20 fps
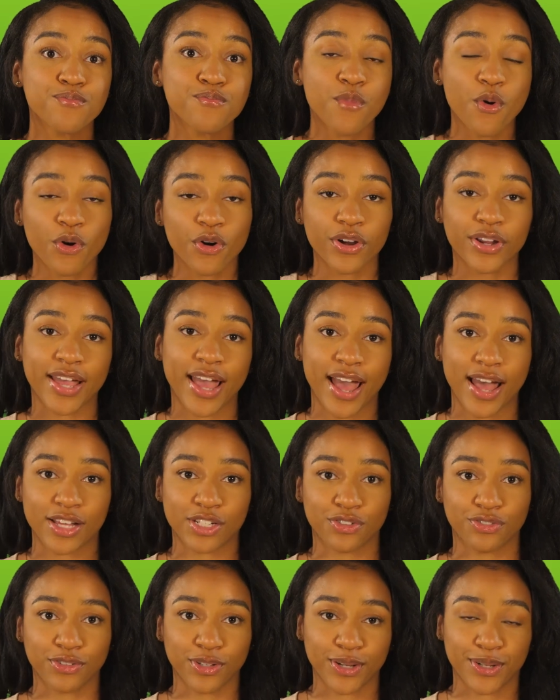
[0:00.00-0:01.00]
more
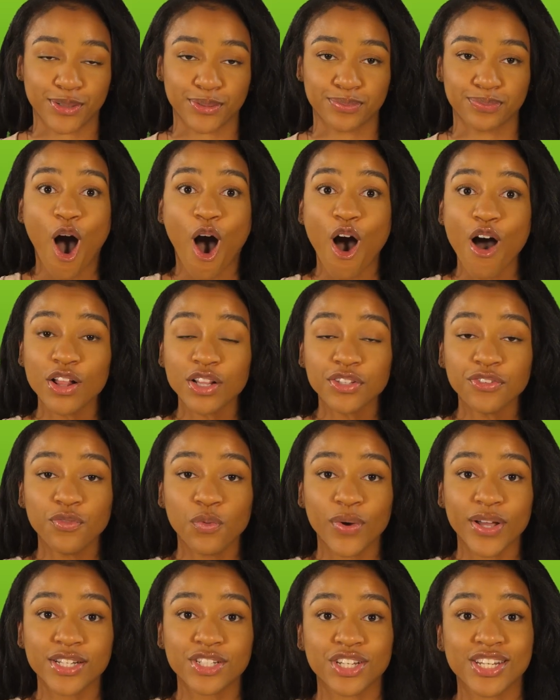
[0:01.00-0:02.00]
cash flow, all of
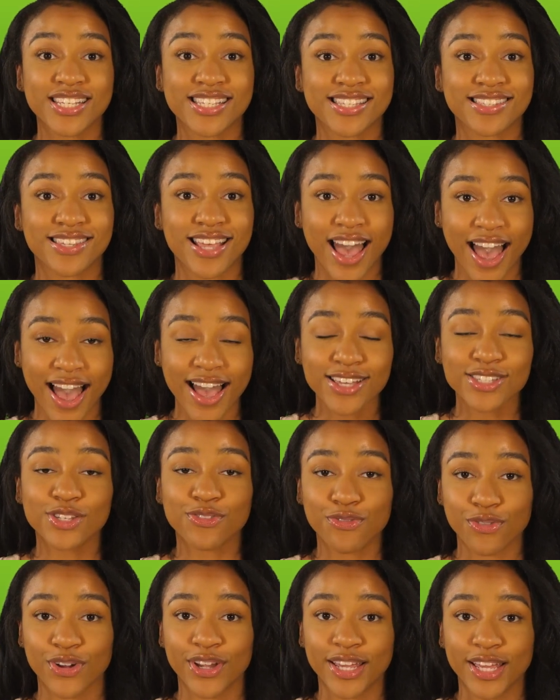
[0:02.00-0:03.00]
which is
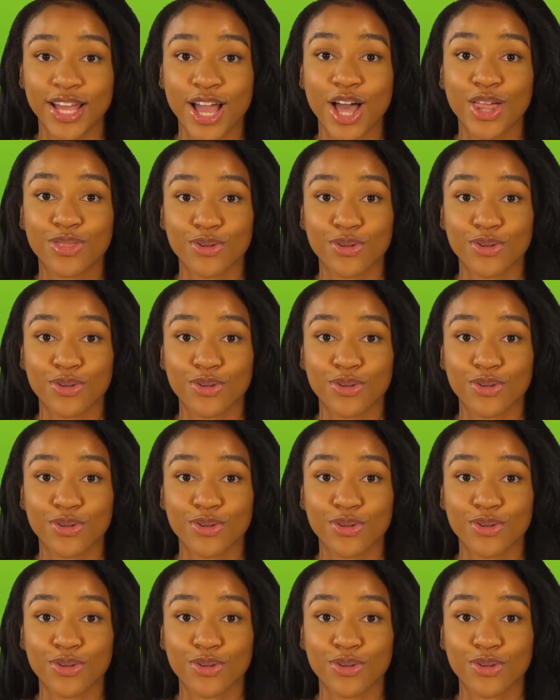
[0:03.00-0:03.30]
tax-free